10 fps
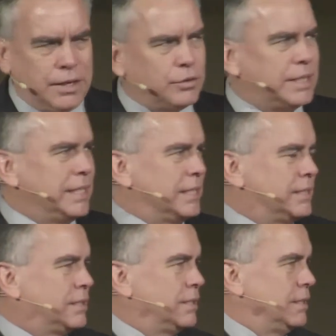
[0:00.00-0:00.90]
I don't think
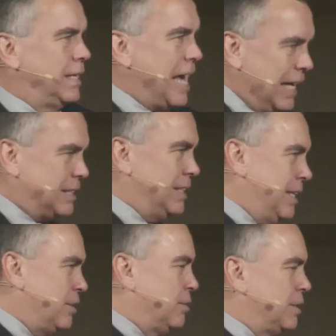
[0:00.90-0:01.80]
it's
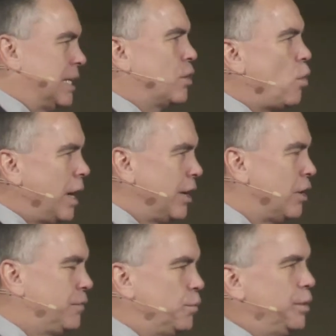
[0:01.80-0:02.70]
accidental that quite
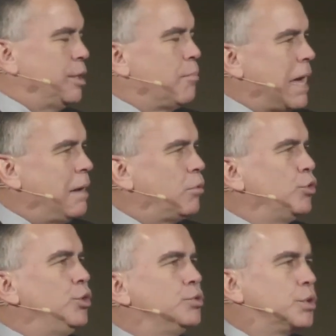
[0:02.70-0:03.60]
often when the
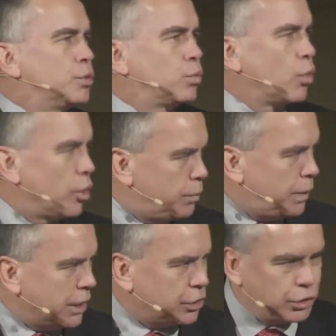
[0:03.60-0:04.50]
Bible uses word
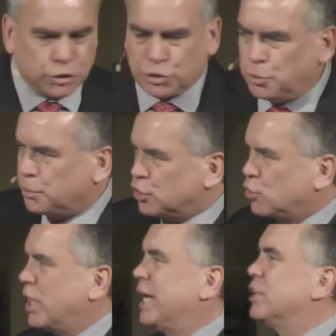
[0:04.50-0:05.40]
pictures to
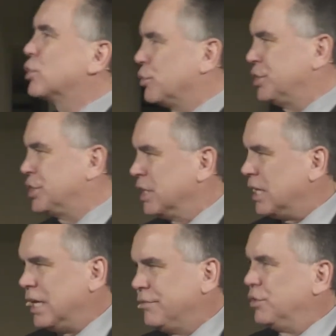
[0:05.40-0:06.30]
portray the Christian
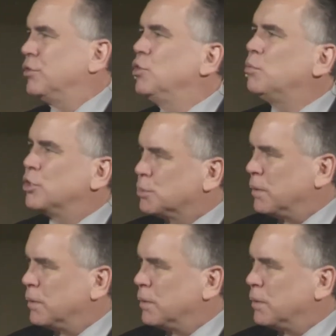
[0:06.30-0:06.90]
life, there are numerous